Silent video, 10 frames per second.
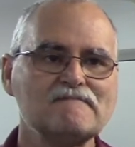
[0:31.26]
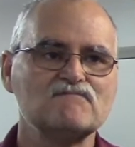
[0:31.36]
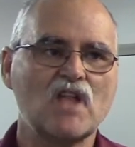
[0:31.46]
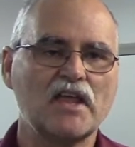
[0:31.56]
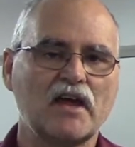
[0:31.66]

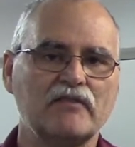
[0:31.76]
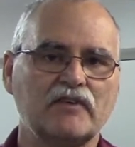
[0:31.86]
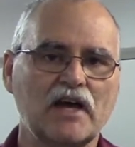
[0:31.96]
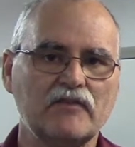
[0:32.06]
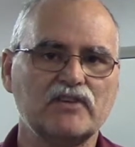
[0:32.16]
And I've
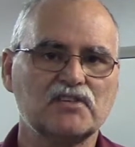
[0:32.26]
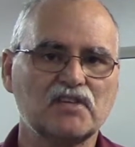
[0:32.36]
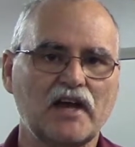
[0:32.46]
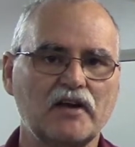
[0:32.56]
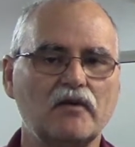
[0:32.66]
kind of
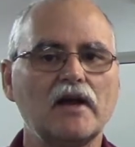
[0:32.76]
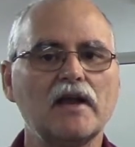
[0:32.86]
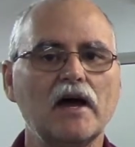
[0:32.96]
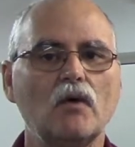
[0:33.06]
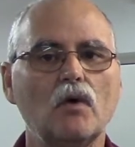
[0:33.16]
decided right
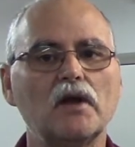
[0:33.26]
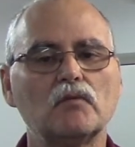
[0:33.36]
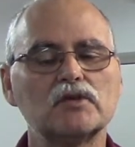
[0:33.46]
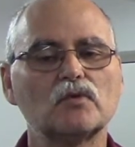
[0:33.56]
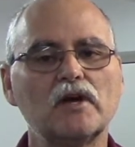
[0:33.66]
now
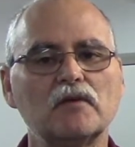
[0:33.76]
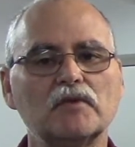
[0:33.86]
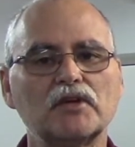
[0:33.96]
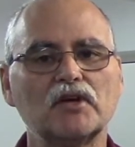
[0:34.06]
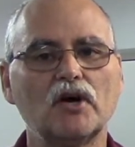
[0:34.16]
what which way I'm
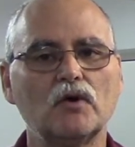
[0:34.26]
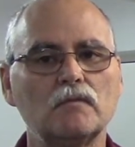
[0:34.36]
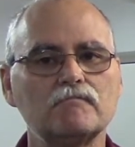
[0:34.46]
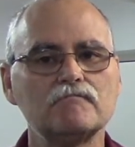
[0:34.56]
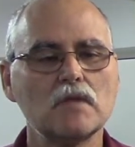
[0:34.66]
going to go.
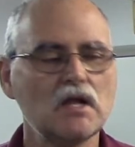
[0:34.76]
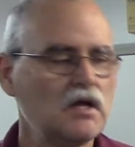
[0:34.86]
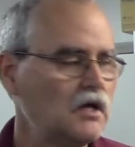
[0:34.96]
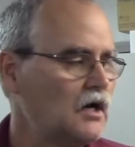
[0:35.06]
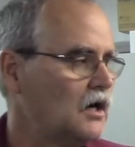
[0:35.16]

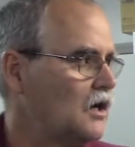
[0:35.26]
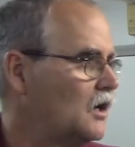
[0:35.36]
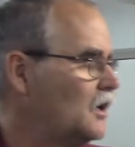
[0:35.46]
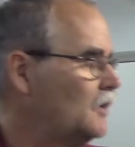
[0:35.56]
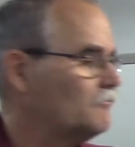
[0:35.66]
Uh,
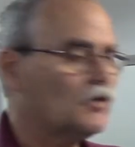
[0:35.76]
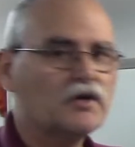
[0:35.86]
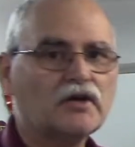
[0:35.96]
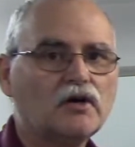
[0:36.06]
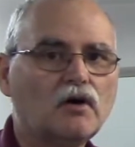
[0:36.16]
I'm going
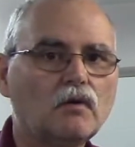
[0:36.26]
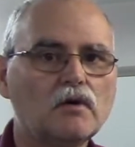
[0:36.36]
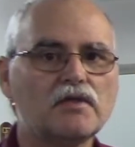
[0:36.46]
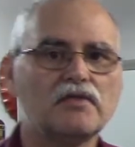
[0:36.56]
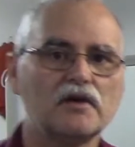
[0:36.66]
to go
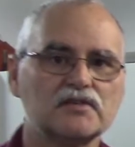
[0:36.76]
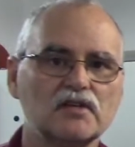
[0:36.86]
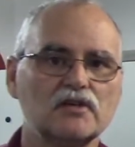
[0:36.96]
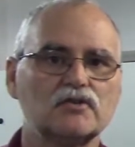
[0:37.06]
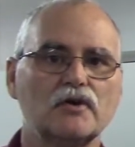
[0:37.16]
with uh,
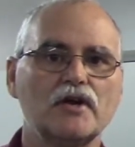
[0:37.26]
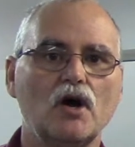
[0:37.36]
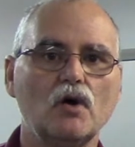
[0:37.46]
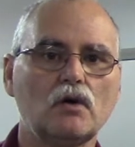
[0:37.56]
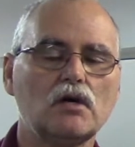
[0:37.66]
Centroid
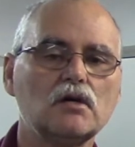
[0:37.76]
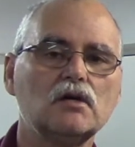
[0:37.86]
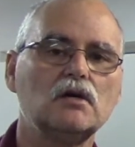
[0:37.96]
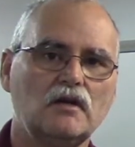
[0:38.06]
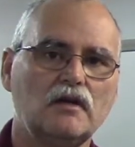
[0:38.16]
Oak,
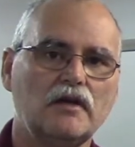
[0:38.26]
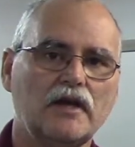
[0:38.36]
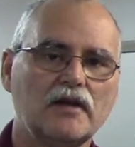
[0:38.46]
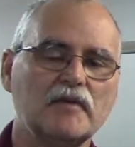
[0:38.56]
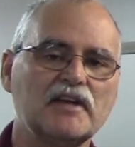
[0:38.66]

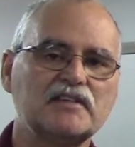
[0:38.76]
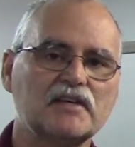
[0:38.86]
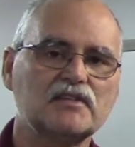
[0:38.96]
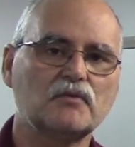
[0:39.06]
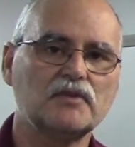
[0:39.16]
and I'm going to
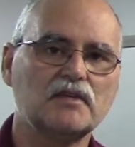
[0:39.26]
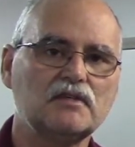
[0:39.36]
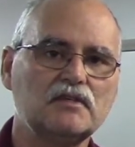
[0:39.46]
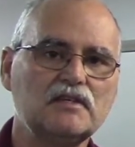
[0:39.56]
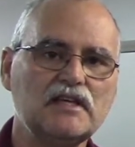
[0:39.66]
test it with the
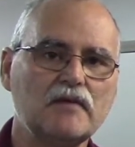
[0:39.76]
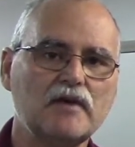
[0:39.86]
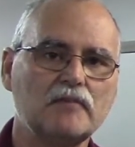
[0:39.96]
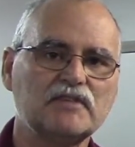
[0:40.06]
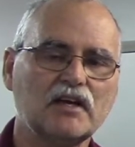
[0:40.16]

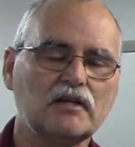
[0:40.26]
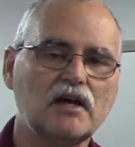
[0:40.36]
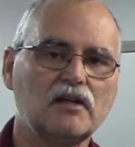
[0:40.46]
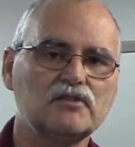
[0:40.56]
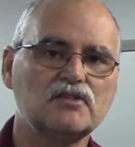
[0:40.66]
DMM
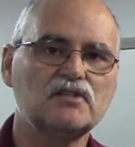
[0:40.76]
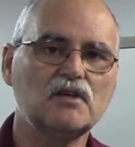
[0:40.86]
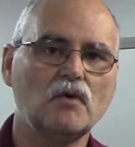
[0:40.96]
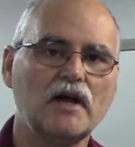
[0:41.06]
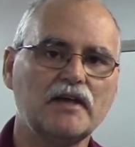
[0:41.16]
Technologies
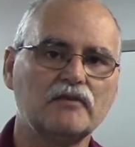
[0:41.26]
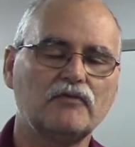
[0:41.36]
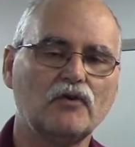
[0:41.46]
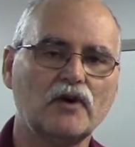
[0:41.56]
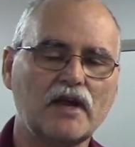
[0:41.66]

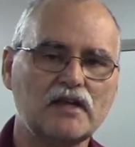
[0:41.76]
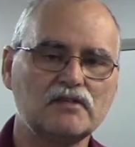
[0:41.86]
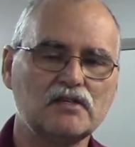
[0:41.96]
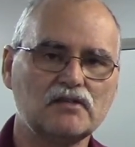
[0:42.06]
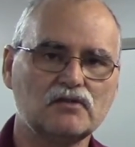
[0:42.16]
DYN4
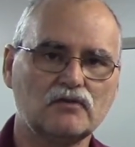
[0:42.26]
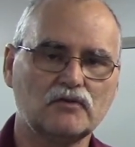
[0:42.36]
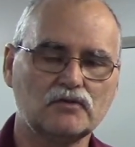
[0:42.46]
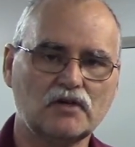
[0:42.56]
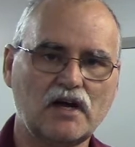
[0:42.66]
AC
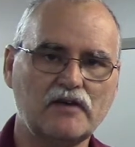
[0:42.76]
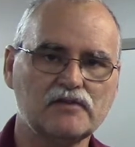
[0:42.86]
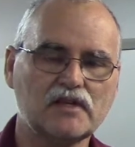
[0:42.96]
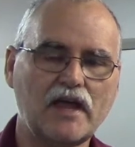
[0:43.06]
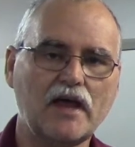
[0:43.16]
servo
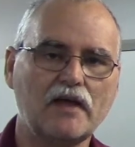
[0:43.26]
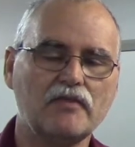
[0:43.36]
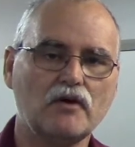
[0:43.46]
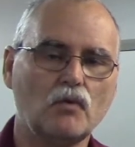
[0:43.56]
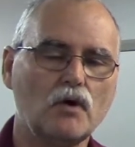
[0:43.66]
drives
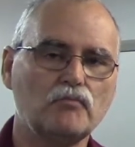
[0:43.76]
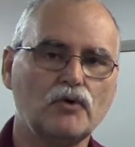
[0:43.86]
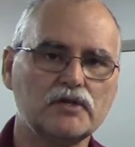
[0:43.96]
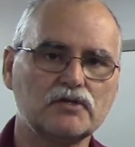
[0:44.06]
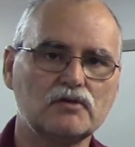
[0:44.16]
and the
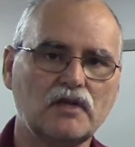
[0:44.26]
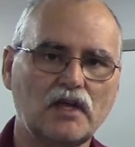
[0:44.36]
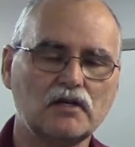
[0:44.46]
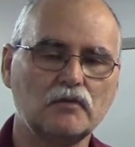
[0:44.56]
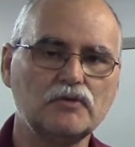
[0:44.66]
1.2
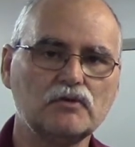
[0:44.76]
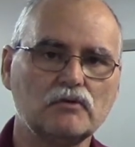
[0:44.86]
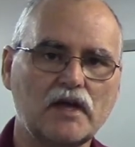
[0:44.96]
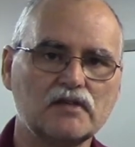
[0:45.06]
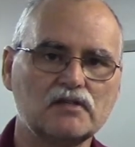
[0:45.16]

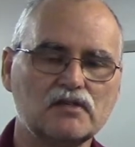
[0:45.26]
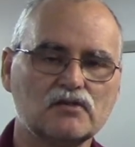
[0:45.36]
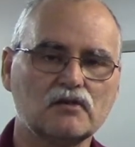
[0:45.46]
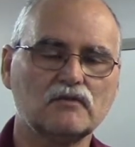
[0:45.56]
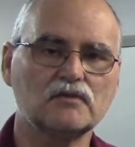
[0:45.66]
kW AC
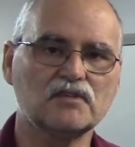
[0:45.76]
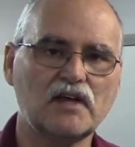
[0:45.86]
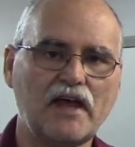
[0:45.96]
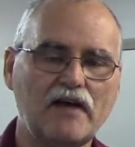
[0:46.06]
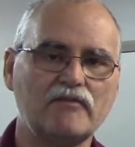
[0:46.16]
servos. I
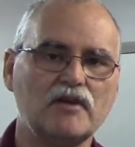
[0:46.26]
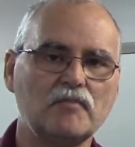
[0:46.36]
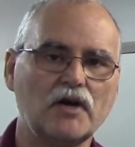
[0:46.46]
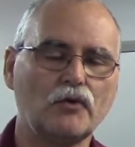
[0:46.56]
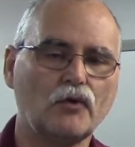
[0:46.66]
have them
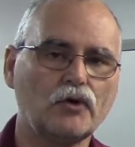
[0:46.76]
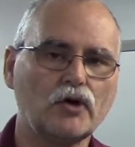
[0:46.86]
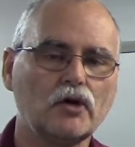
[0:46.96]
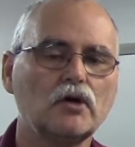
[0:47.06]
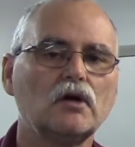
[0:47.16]
on order.